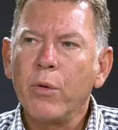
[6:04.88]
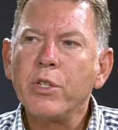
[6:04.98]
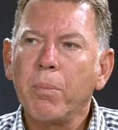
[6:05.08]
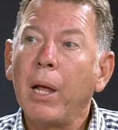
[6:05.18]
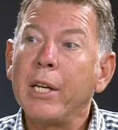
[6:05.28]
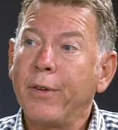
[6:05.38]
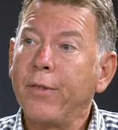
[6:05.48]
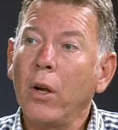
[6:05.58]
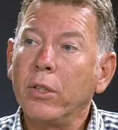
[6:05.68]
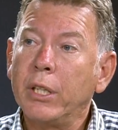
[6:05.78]
is a place for
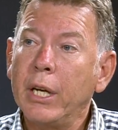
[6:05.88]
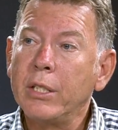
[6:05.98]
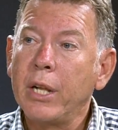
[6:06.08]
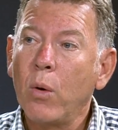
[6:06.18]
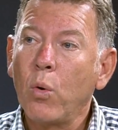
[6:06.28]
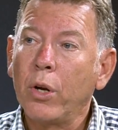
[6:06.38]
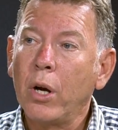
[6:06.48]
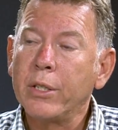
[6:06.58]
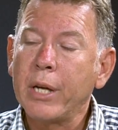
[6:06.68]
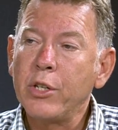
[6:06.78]
volunteers in our
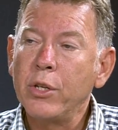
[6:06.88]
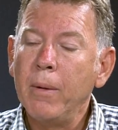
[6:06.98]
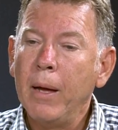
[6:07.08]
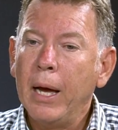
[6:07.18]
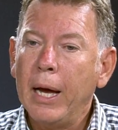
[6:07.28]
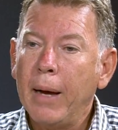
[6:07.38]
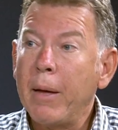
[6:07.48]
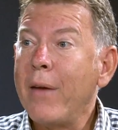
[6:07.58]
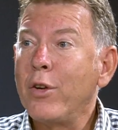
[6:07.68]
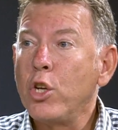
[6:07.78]
organisation.
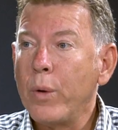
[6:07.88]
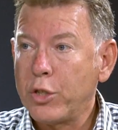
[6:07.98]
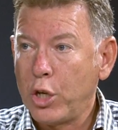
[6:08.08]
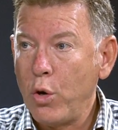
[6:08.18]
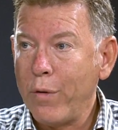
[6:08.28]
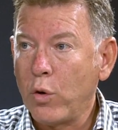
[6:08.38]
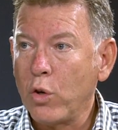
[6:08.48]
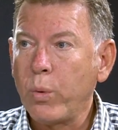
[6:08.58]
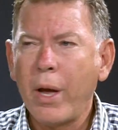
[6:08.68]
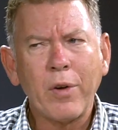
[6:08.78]
Even USQ, of
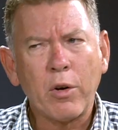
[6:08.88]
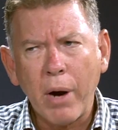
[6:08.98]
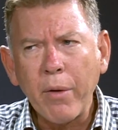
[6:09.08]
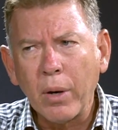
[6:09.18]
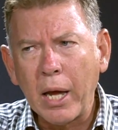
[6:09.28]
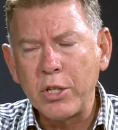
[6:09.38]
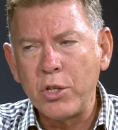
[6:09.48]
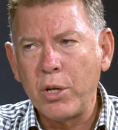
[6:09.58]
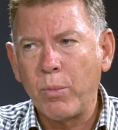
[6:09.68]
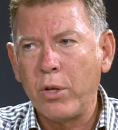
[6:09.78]
course, we have a great
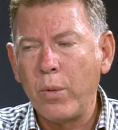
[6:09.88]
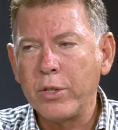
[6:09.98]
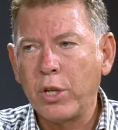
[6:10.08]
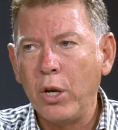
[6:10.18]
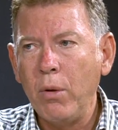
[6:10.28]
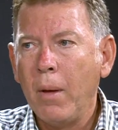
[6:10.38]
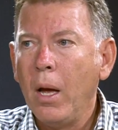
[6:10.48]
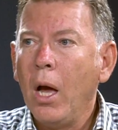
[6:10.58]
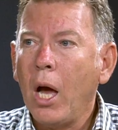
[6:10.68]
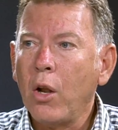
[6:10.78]
relationship with USQ.
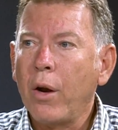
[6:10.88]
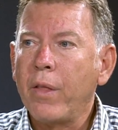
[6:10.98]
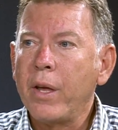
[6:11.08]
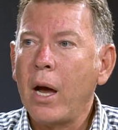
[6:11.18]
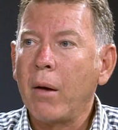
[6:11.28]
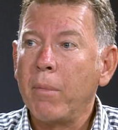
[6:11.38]
A lot of the young